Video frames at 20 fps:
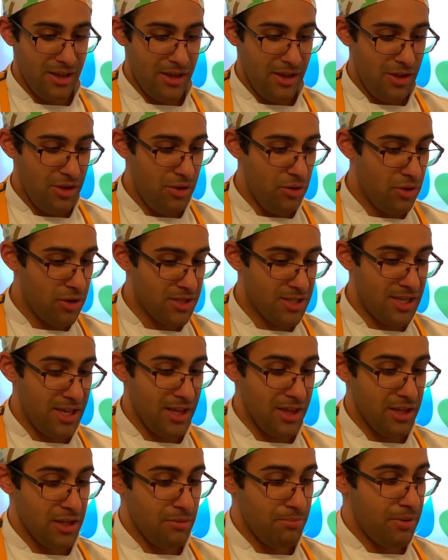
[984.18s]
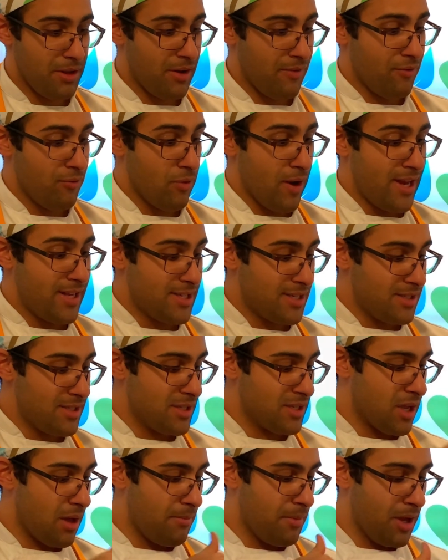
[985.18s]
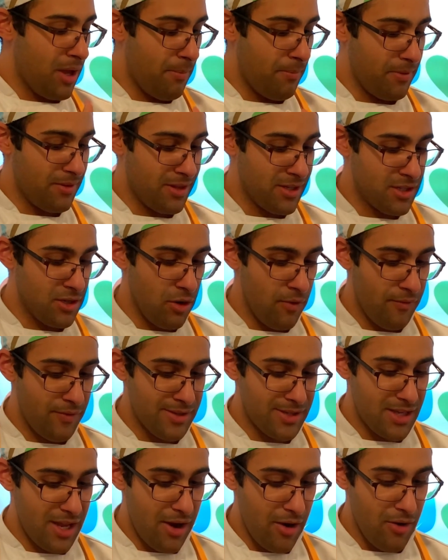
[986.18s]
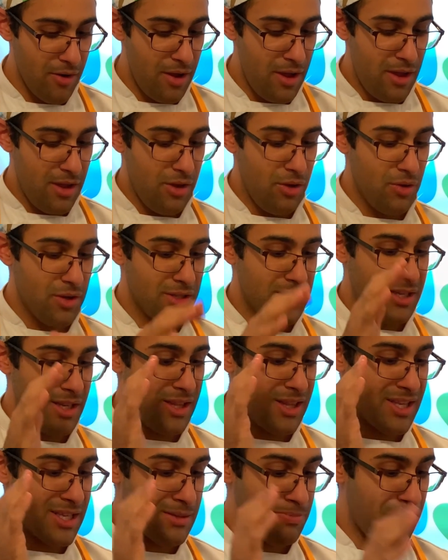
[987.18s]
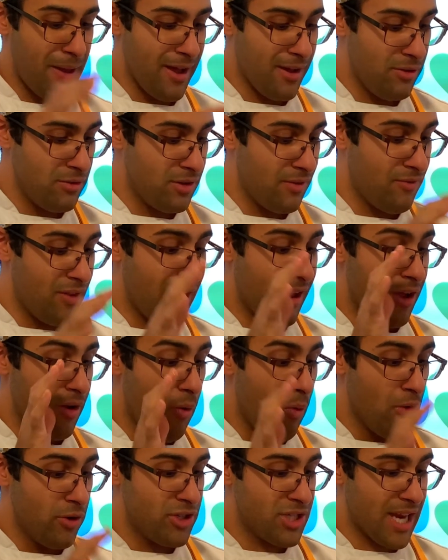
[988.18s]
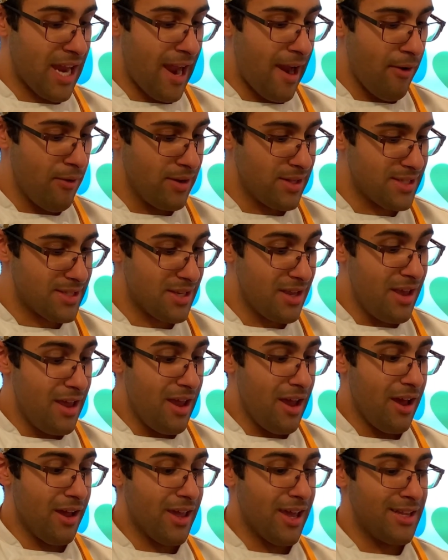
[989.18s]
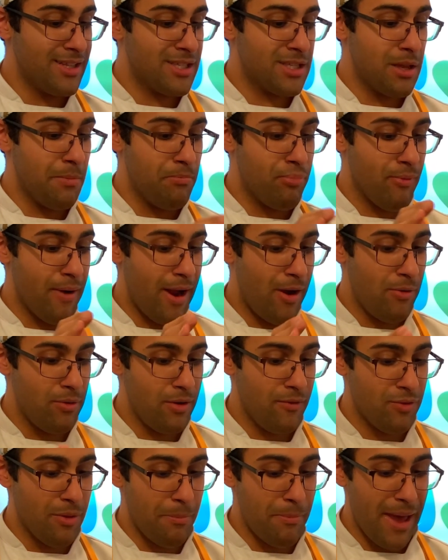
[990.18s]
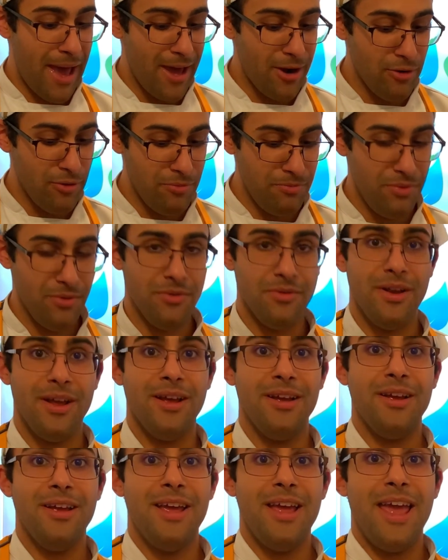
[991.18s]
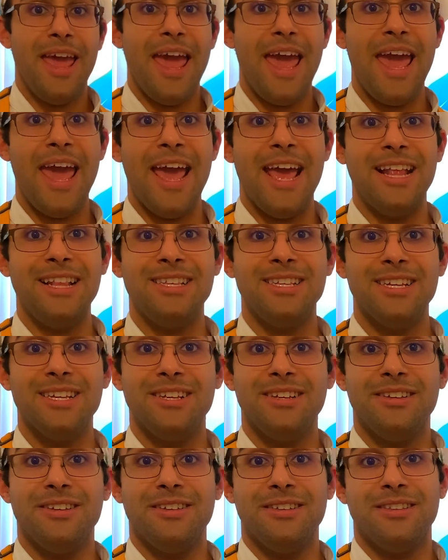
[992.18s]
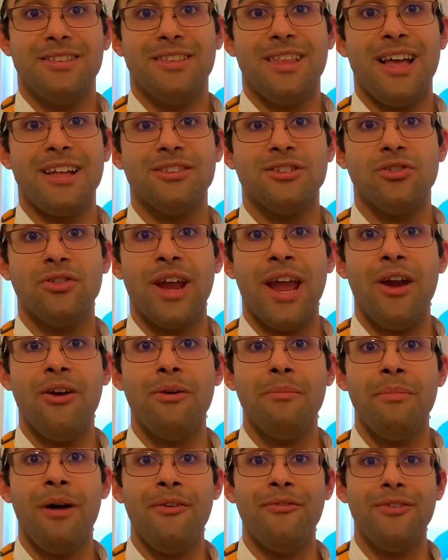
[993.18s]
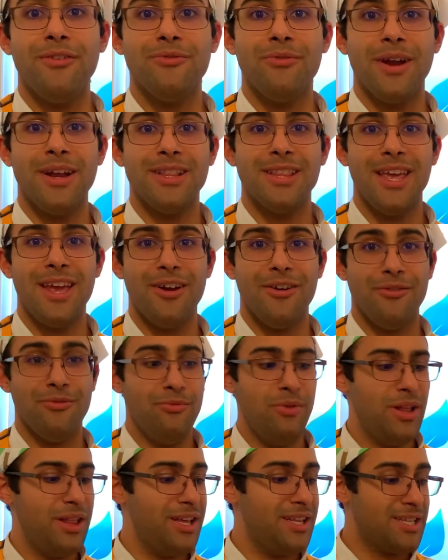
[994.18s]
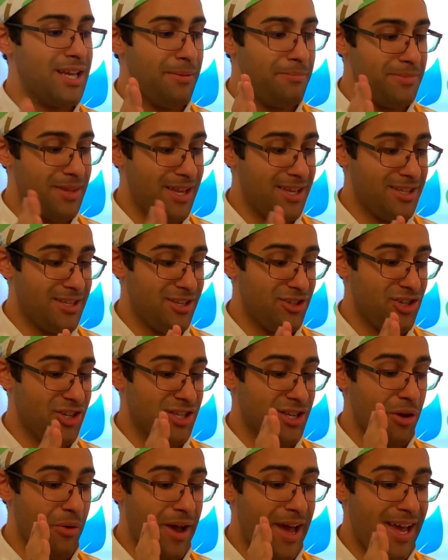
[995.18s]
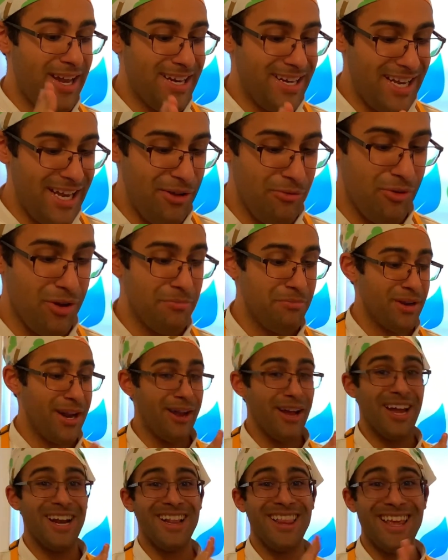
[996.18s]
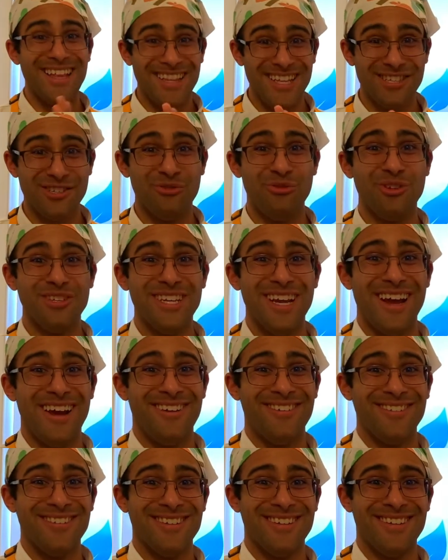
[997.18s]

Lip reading: You could see a little bit of raisins coming up on the surface there. You could see the speckle of the orange carrots against the brown of the batter, and that's our carrot muffin right there. Really tempting to just go ahead and eat one, but I gotta let these cool down.